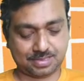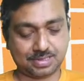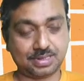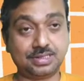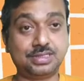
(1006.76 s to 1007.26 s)

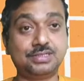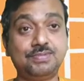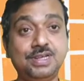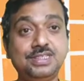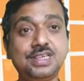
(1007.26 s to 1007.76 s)
This is
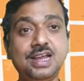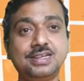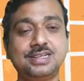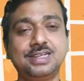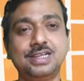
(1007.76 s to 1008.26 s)
very
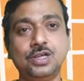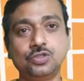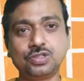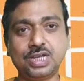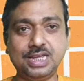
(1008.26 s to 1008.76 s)
sad.
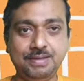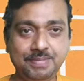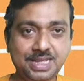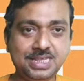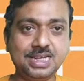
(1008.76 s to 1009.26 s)
So the
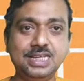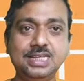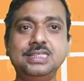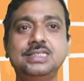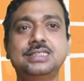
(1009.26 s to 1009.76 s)

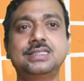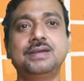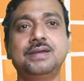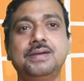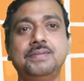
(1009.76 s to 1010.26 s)
imagery is
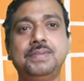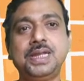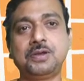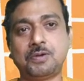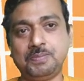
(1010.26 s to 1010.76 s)

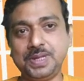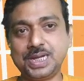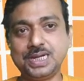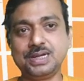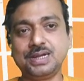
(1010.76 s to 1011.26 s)
very
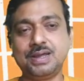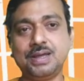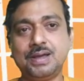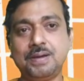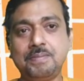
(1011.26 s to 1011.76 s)
complicated,
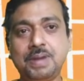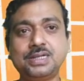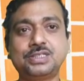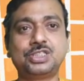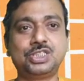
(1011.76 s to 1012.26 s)

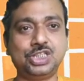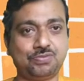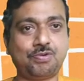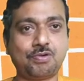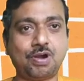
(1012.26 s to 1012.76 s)
but
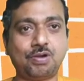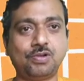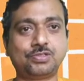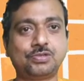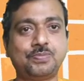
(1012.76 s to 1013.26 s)
straightforward
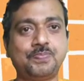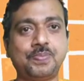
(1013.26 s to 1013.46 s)
also.